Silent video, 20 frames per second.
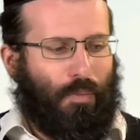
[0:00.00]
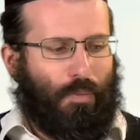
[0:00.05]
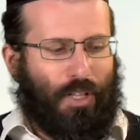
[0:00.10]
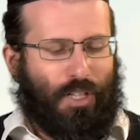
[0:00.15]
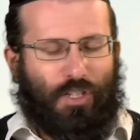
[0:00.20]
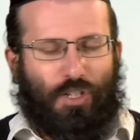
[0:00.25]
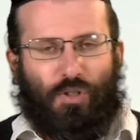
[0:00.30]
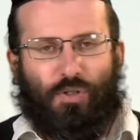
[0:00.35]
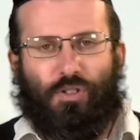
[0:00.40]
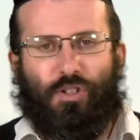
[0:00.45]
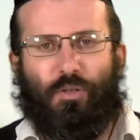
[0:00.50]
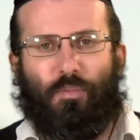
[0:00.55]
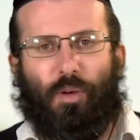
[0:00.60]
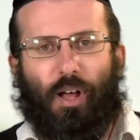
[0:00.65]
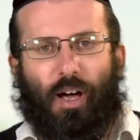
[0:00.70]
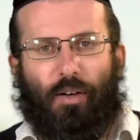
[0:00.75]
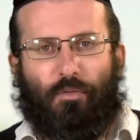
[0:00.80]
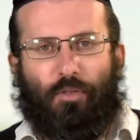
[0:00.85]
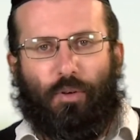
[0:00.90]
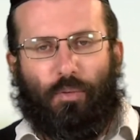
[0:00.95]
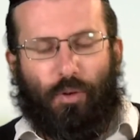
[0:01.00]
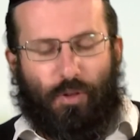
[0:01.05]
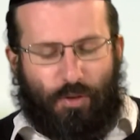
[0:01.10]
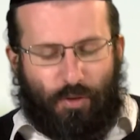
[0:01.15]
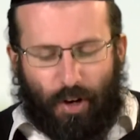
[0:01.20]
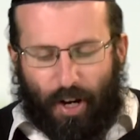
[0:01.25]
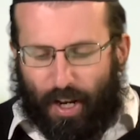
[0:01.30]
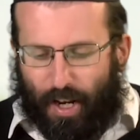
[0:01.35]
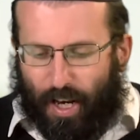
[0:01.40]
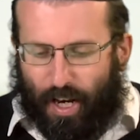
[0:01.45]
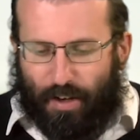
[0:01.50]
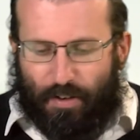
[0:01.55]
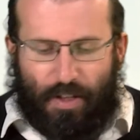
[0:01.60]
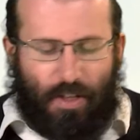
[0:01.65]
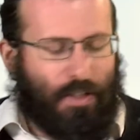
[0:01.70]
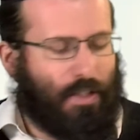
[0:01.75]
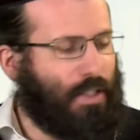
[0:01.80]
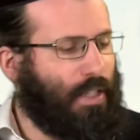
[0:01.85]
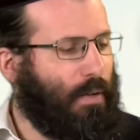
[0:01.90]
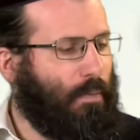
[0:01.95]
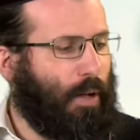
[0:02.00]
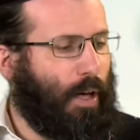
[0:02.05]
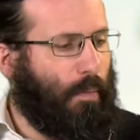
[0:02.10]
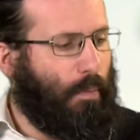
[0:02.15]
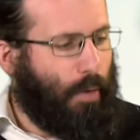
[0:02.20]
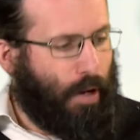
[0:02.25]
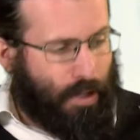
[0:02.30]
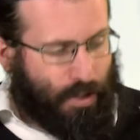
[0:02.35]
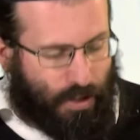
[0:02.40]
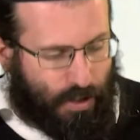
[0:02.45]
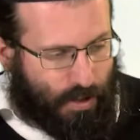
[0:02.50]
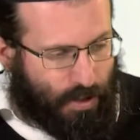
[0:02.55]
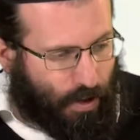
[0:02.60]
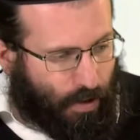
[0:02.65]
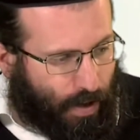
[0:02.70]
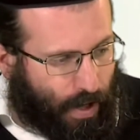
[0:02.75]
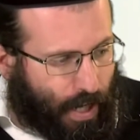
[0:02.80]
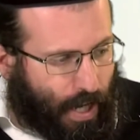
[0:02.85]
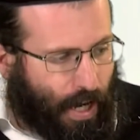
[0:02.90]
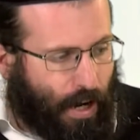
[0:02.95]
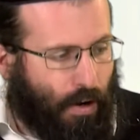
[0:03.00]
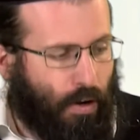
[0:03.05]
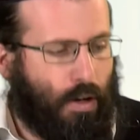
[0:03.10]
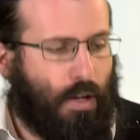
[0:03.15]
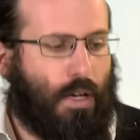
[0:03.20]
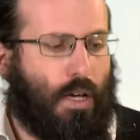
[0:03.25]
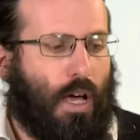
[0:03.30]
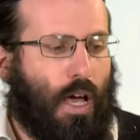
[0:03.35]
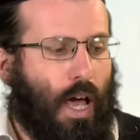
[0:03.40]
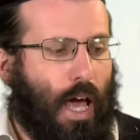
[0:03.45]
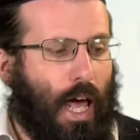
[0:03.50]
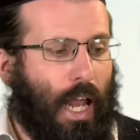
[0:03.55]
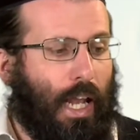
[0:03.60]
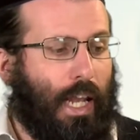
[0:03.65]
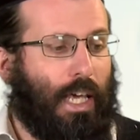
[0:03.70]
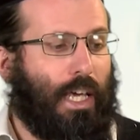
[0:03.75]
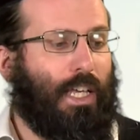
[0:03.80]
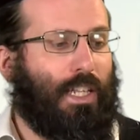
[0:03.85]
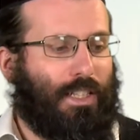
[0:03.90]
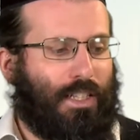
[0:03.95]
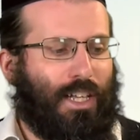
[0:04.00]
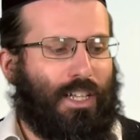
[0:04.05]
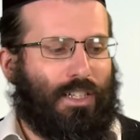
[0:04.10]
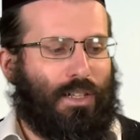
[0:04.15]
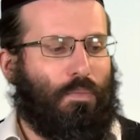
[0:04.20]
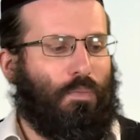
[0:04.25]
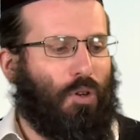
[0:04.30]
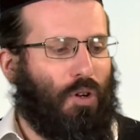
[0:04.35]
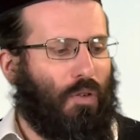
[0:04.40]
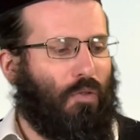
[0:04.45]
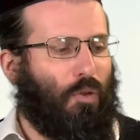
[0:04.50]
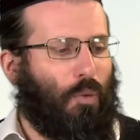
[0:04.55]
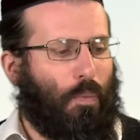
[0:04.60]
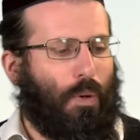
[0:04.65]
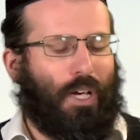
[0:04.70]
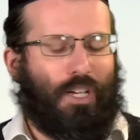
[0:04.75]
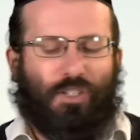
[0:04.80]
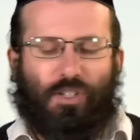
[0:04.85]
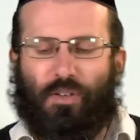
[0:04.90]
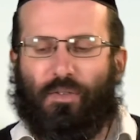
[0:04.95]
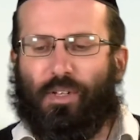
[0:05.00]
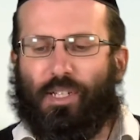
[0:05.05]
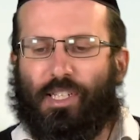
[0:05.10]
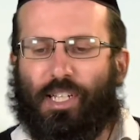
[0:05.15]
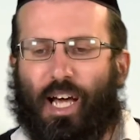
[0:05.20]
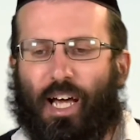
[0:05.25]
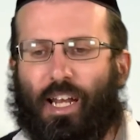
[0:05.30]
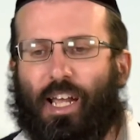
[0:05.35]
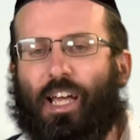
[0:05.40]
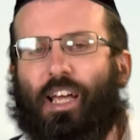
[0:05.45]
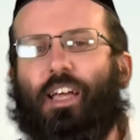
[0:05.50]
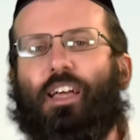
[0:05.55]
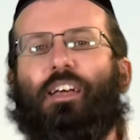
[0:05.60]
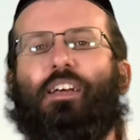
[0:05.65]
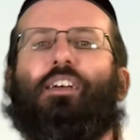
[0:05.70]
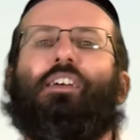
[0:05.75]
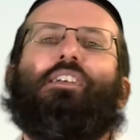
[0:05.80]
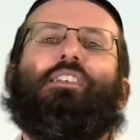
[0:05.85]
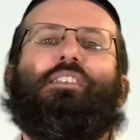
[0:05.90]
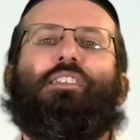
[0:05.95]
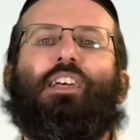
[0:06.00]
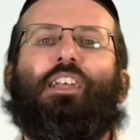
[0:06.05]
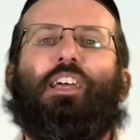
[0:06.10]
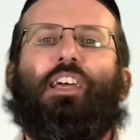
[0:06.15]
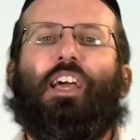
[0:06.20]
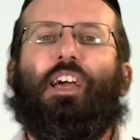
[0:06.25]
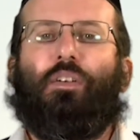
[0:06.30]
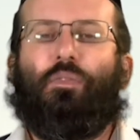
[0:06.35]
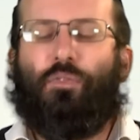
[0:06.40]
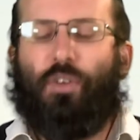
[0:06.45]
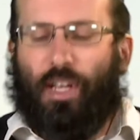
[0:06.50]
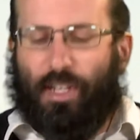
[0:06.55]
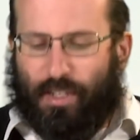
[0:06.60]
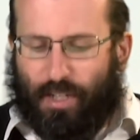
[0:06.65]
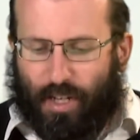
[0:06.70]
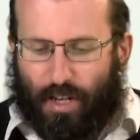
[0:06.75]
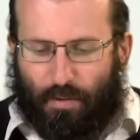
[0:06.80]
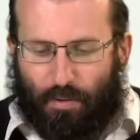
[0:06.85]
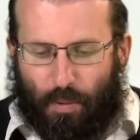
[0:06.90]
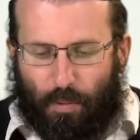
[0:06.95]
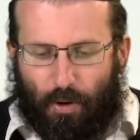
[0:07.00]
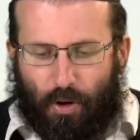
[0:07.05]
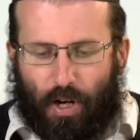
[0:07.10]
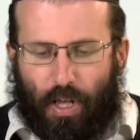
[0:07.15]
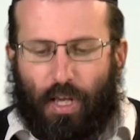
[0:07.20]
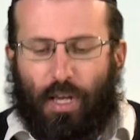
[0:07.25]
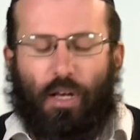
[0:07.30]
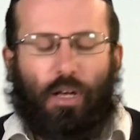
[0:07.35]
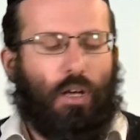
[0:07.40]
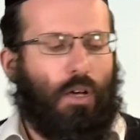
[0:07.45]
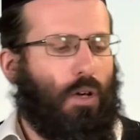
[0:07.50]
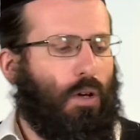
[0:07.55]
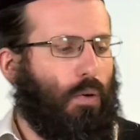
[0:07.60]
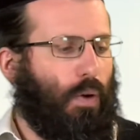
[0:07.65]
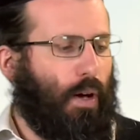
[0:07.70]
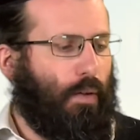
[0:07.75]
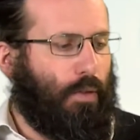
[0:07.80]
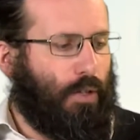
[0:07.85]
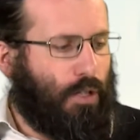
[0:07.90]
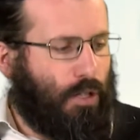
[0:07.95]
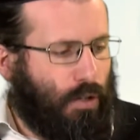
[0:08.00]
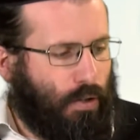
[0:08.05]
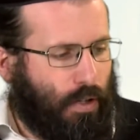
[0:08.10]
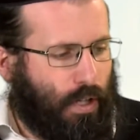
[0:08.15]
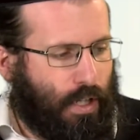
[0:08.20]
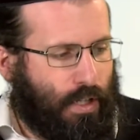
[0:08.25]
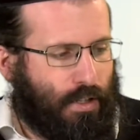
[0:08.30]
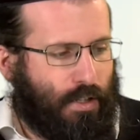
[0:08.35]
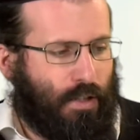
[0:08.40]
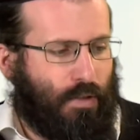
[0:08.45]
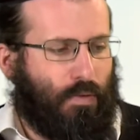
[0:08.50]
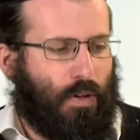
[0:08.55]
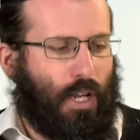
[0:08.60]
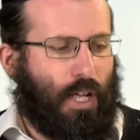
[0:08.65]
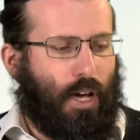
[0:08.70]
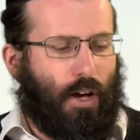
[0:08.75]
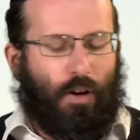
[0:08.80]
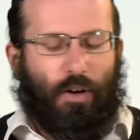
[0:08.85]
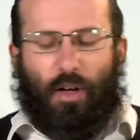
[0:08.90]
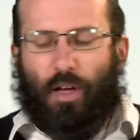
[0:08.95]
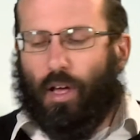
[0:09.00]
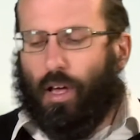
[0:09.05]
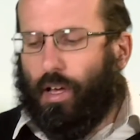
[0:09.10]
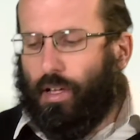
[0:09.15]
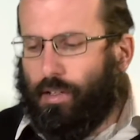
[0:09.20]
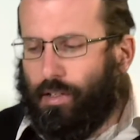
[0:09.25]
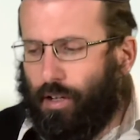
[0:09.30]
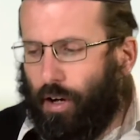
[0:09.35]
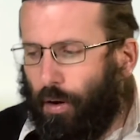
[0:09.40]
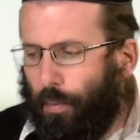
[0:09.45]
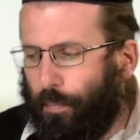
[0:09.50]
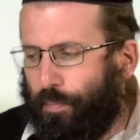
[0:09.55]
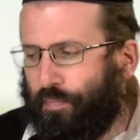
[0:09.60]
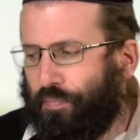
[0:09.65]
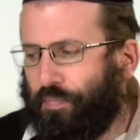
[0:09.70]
this YouTube live feed, which right now doesn't seem like much is going out, at least there's a beautiful picture of a tzaddik sitting there facing everybody, whoever tuned into the video. So